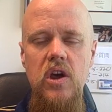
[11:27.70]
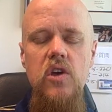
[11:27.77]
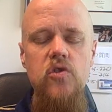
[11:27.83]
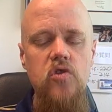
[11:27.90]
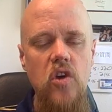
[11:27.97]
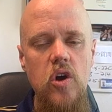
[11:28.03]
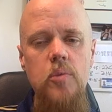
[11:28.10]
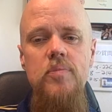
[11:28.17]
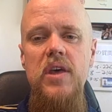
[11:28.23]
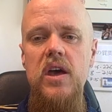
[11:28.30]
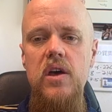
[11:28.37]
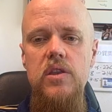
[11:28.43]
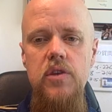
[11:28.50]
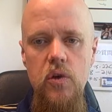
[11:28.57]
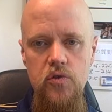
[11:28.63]
So
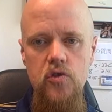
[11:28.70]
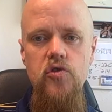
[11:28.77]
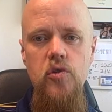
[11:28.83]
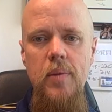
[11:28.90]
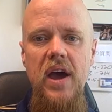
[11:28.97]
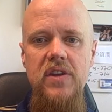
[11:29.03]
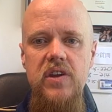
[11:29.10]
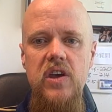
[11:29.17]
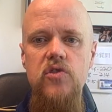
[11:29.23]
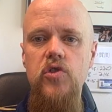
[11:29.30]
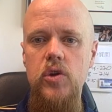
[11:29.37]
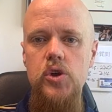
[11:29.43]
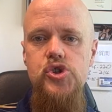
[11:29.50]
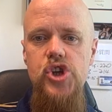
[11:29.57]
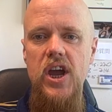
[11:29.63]
those are some ideas
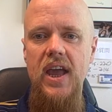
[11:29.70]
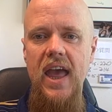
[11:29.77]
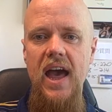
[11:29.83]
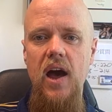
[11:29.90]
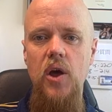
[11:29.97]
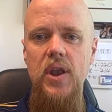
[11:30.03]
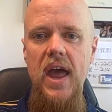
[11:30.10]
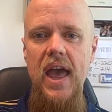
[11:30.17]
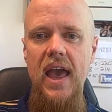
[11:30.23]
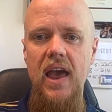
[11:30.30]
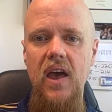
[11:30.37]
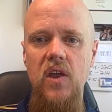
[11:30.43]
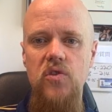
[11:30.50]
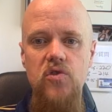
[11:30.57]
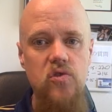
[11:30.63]
you can check out,
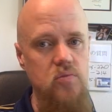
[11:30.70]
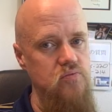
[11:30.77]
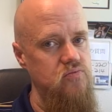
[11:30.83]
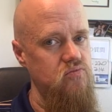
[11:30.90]
and